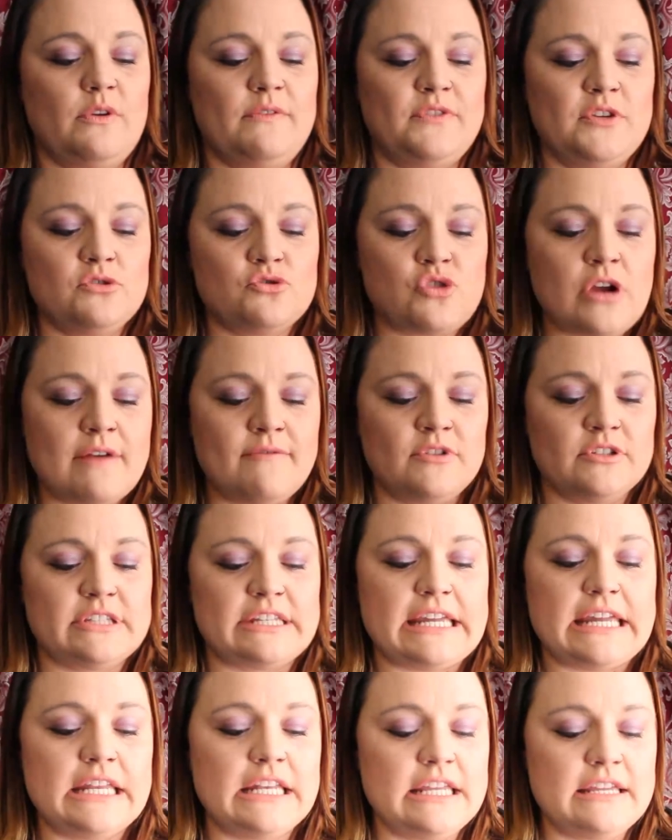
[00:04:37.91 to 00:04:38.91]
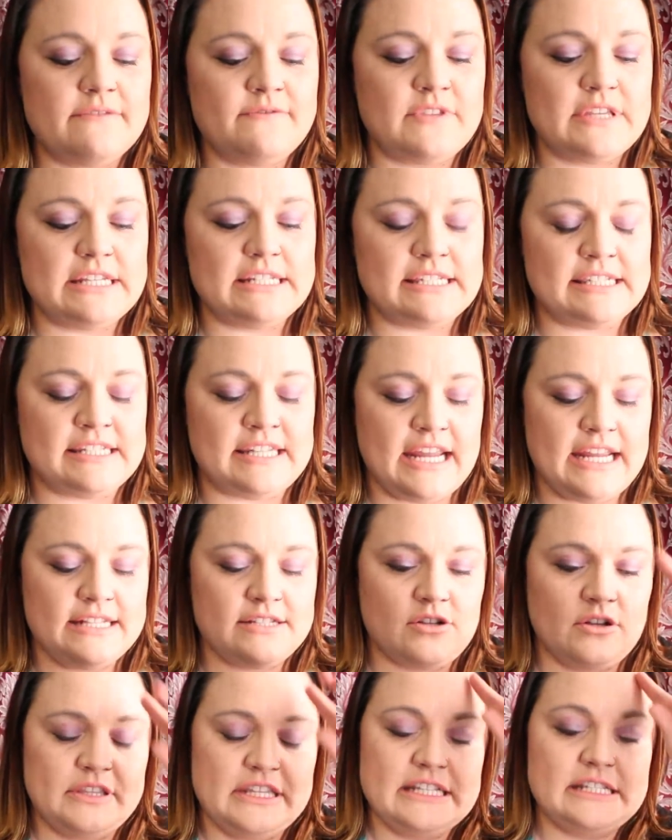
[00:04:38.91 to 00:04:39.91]
you traveled to any of these
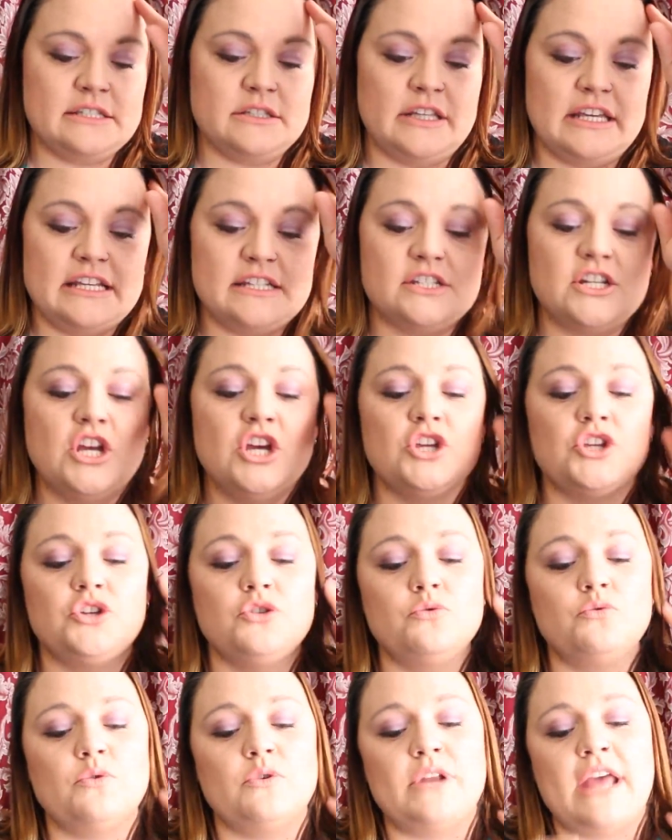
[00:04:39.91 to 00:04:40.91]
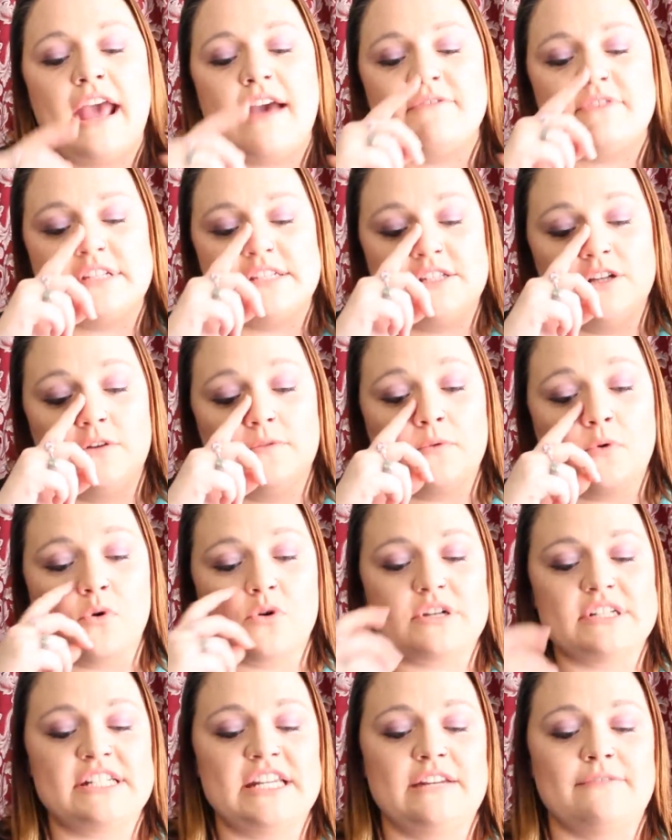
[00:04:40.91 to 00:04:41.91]
states on this list, you would have to
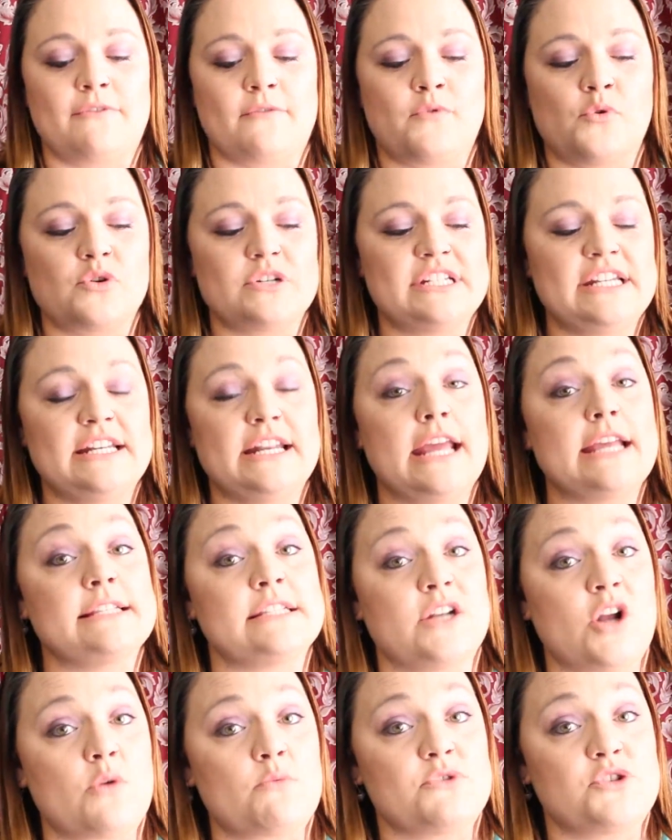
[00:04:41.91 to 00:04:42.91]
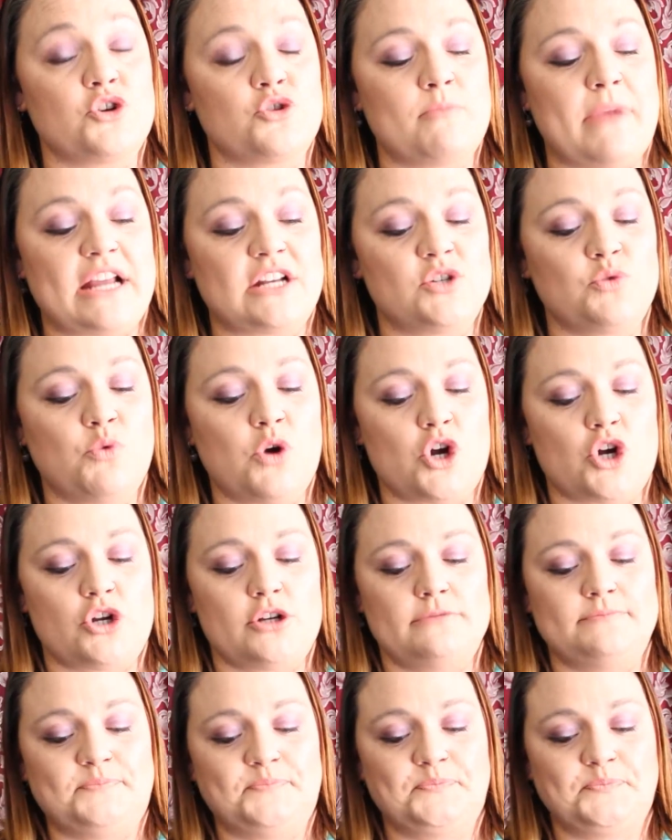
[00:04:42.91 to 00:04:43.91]
self-quarantine for 14 days and not return back to work.